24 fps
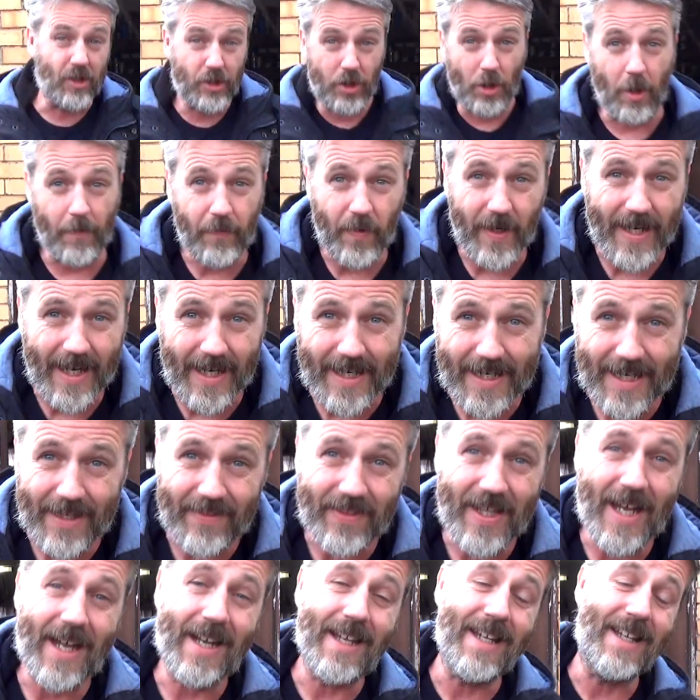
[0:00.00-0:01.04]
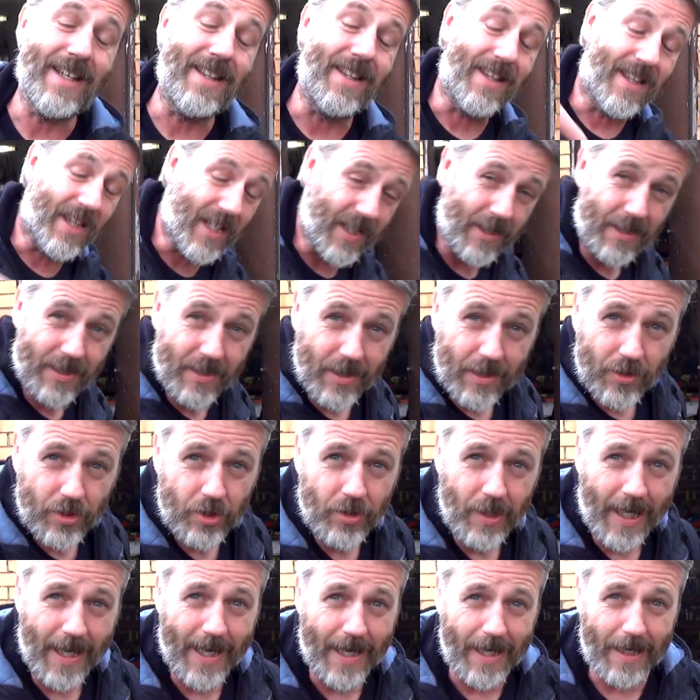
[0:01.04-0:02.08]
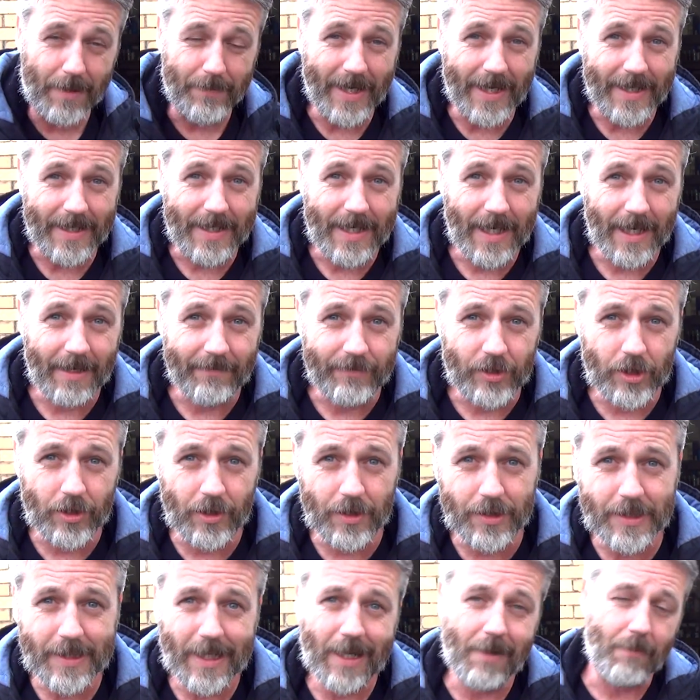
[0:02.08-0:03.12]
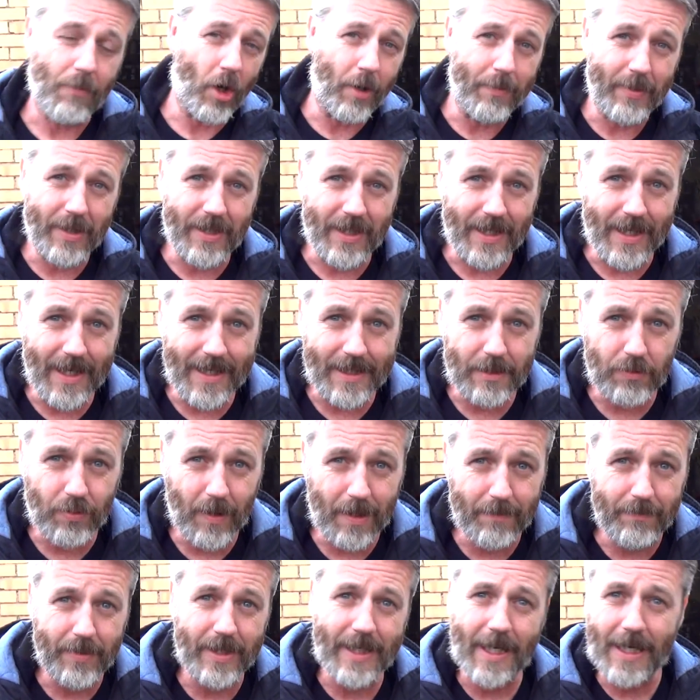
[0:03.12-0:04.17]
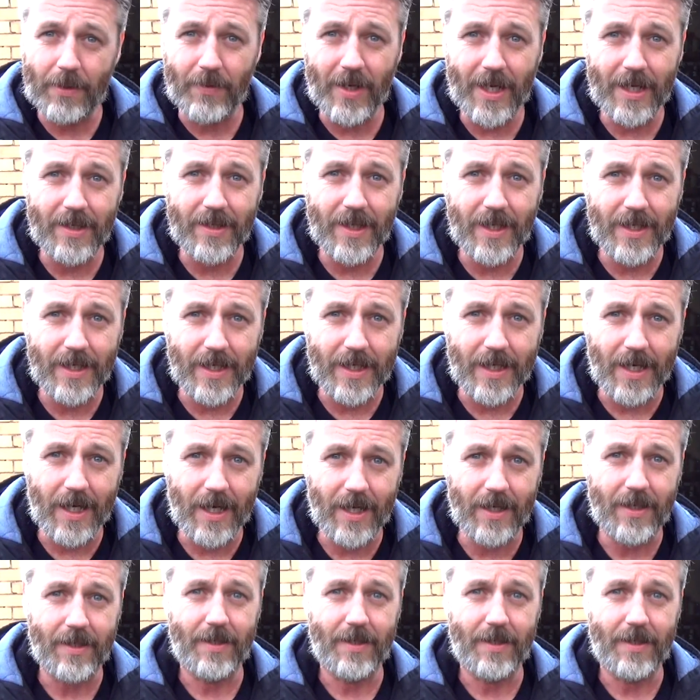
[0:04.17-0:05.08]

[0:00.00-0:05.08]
sure if we're going to get that in this Man Cave Tuesday. It might be the next one, but anyway, there you go.